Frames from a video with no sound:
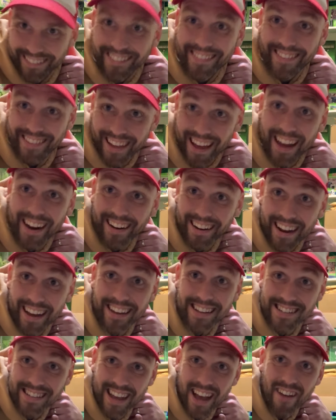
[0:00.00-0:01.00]
They're the
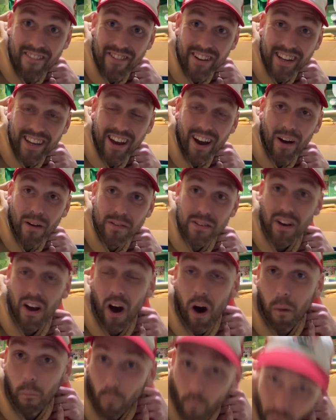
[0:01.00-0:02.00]
next set of videos.
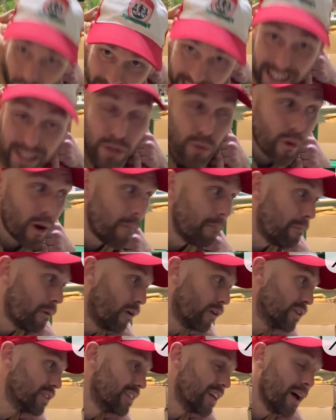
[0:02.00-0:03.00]
Can't wait to
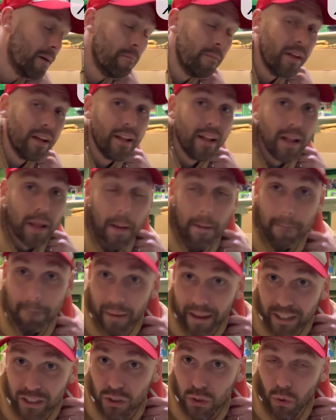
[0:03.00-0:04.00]
unbox them.
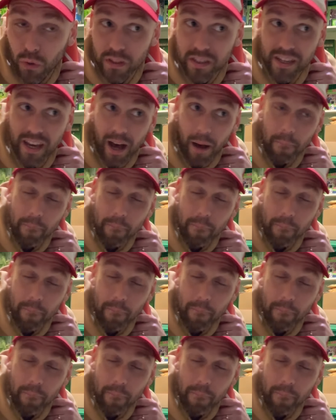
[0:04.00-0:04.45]
Make sure to come